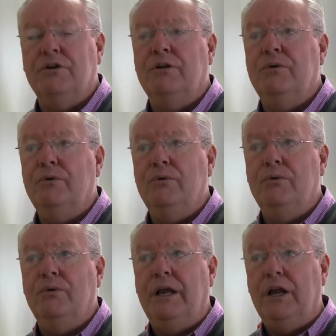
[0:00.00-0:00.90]

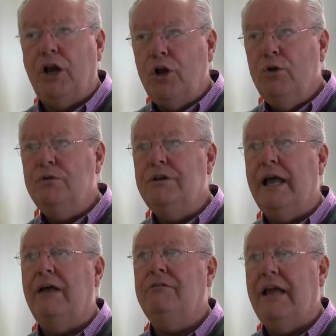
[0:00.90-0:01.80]
to include
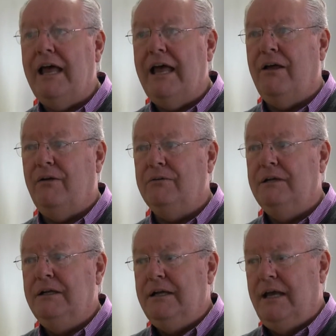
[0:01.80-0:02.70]
downtown
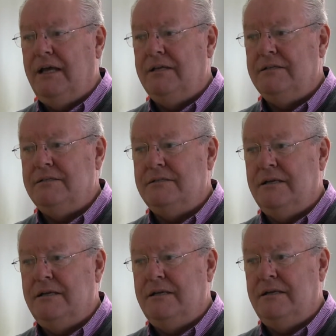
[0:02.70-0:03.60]
as,
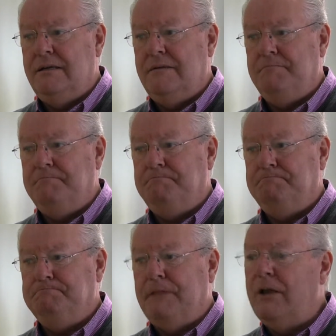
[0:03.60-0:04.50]

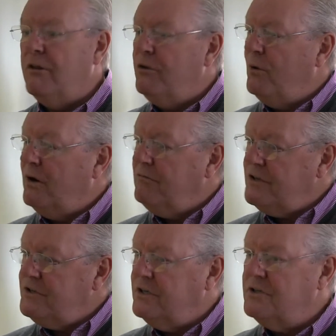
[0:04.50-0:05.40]
and although our
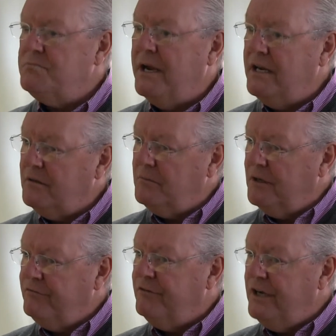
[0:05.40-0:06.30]
residents, many of them
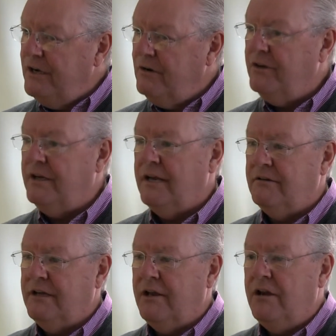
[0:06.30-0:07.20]
live near the
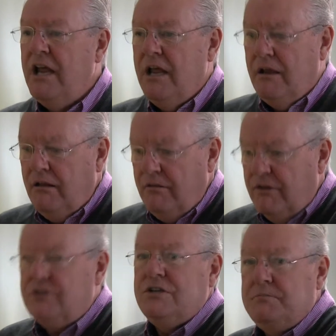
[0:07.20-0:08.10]
downtown,
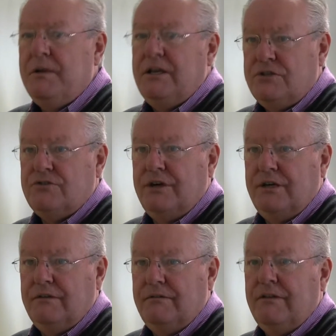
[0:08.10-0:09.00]
this is Main Street.
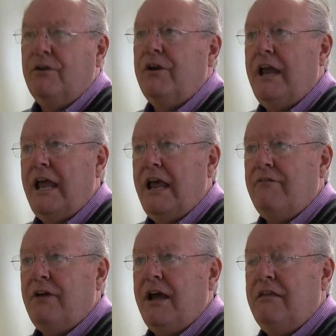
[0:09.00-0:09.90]
They're going to
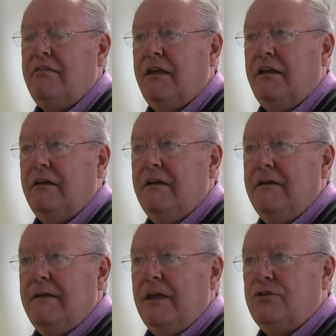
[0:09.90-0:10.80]
have, I think
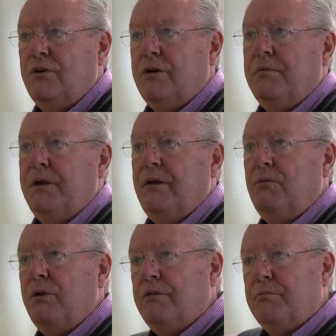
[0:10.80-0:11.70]
it's going to be
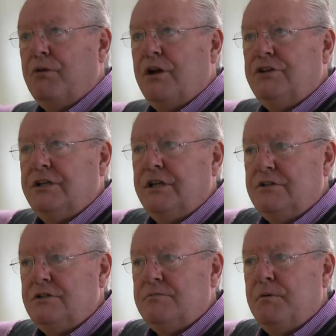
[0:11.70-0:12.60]
with the project
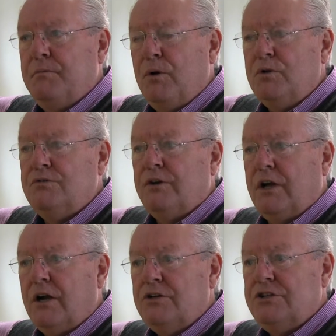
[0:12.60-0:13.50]
that's proposed for
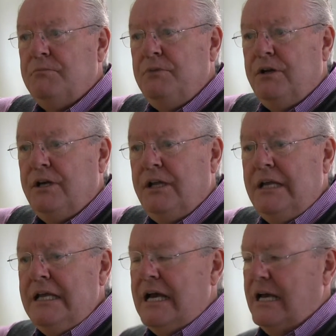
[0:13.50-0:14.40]
Larch
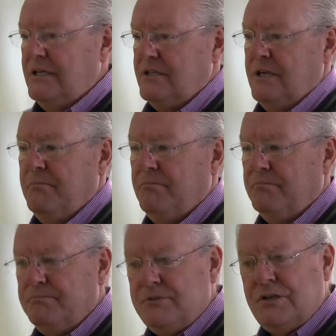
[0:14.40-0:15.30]
community. I see
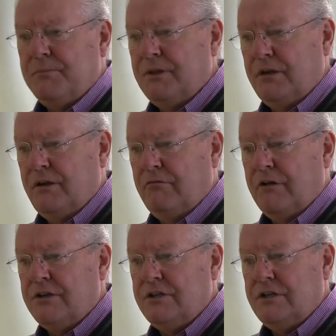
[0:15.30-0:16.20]
some of the
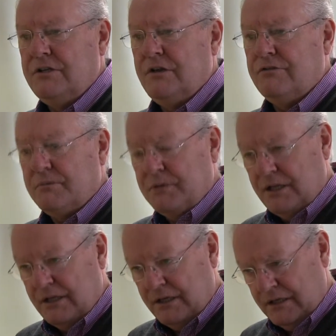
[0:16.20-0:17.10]
resident of some of
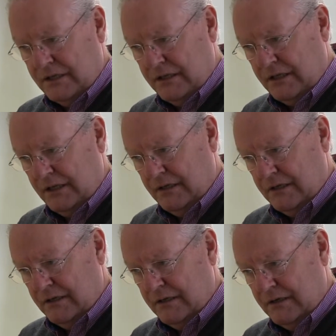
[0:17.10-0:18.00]

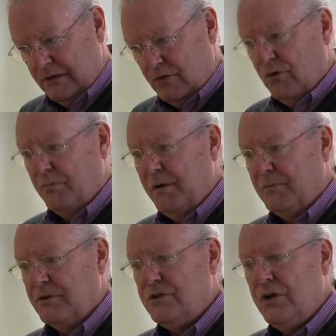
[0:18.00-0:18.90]
the core
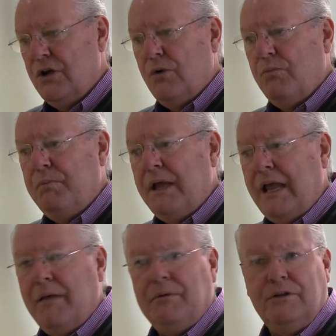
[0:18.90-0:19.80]
members being
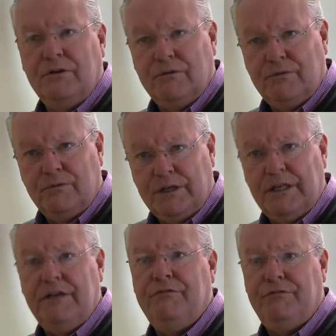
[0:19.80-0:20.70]
able to
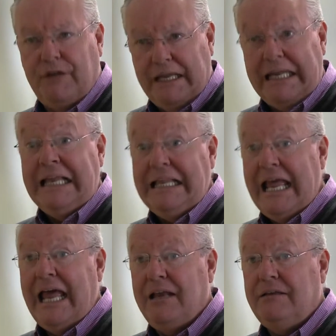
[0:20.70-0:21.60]
live in
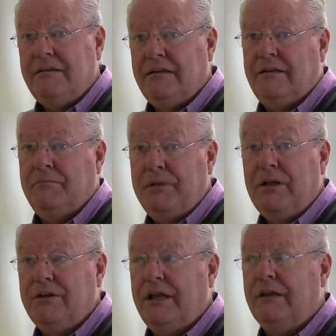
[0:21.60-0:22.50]
that
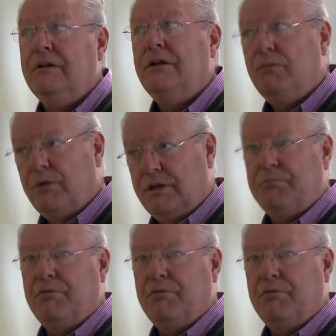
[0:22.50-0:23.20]
building with the